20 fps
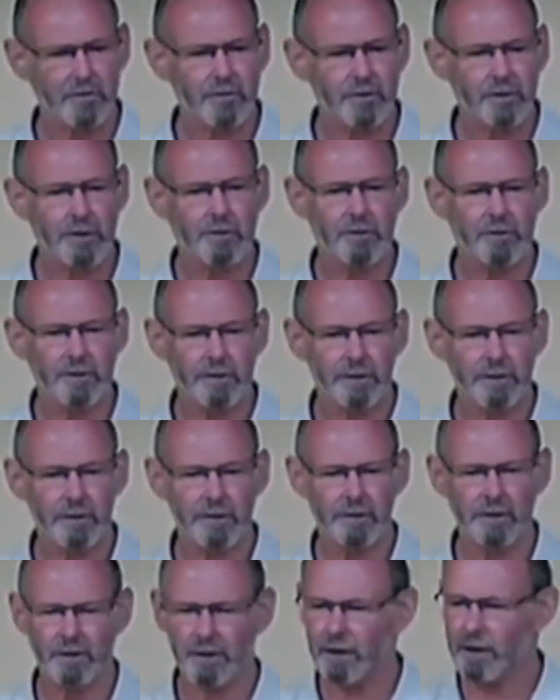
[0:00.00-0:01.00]
salt
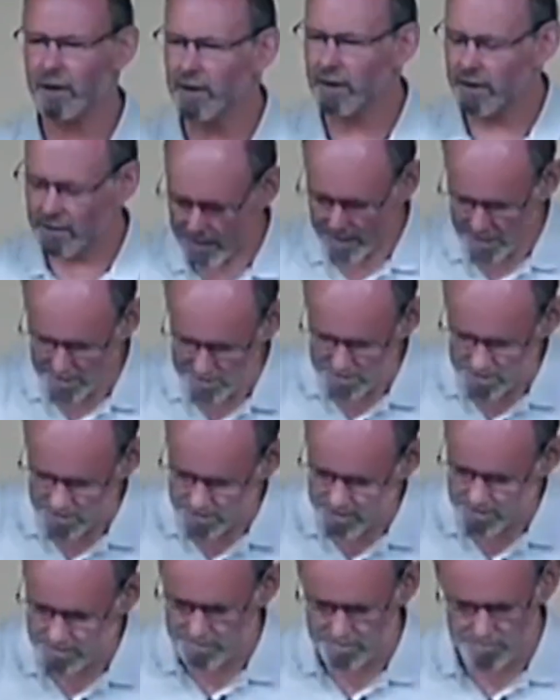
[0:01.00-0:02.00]
and light
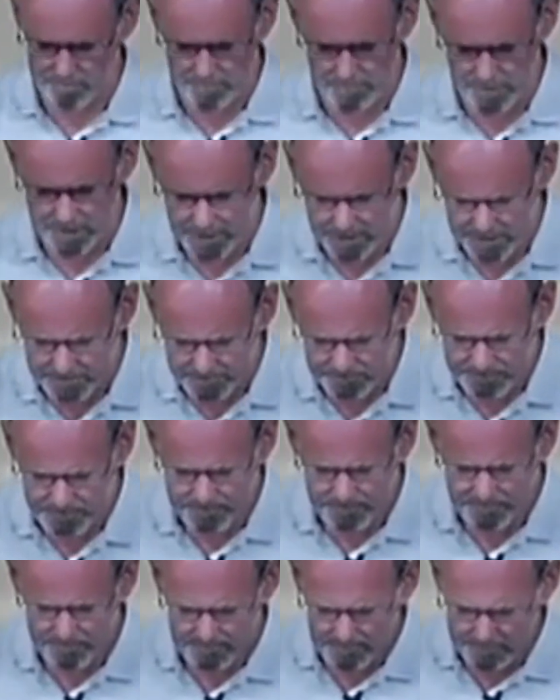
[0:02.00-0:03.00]
actually mean?
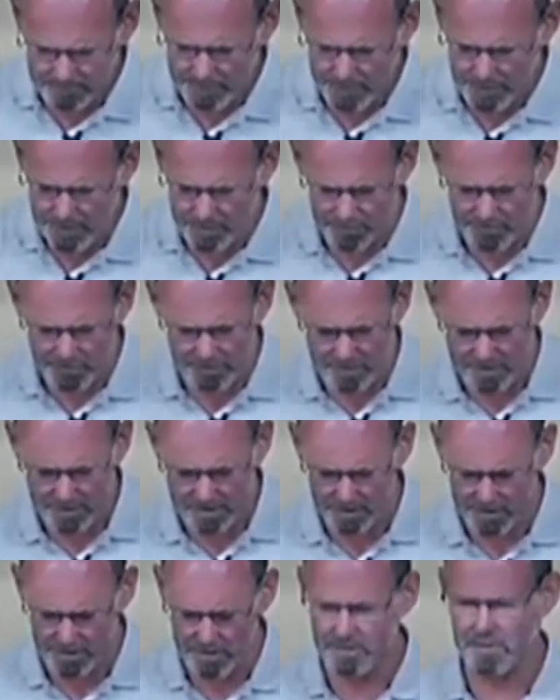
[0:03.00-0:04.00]

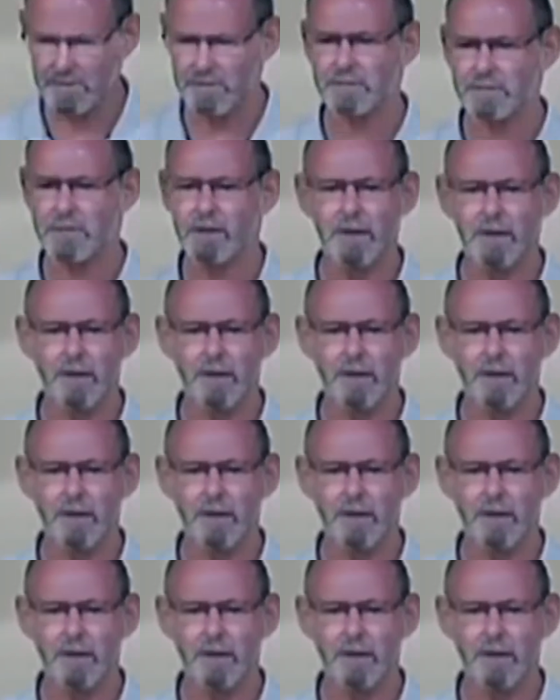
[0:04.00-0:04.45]
Firstly, Jesus